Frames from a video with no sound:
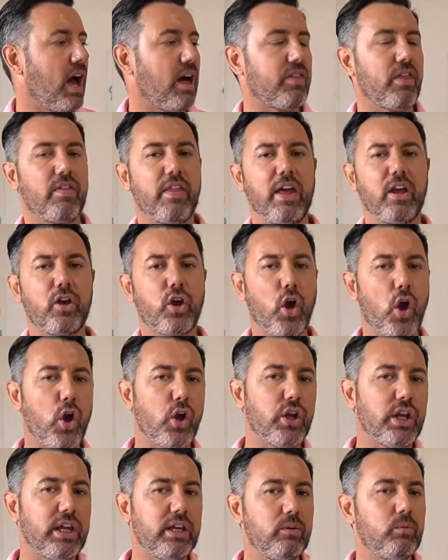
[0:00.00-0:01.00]
other than
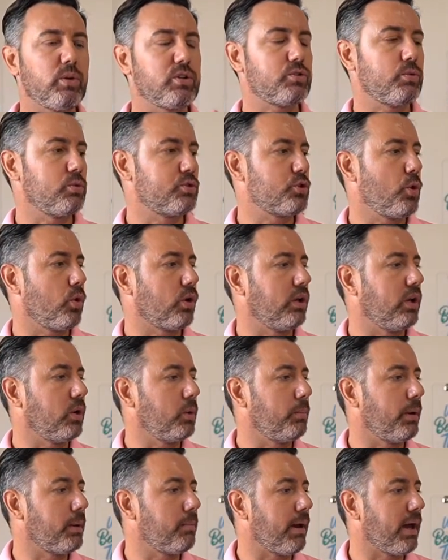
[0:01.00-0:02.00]
kerning, which we'll talk a
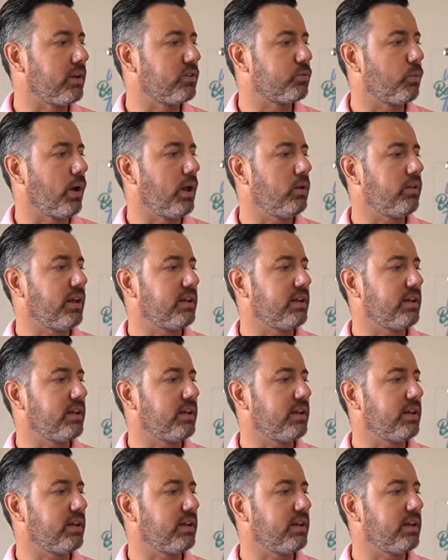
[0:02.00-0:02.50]
little bit about as well.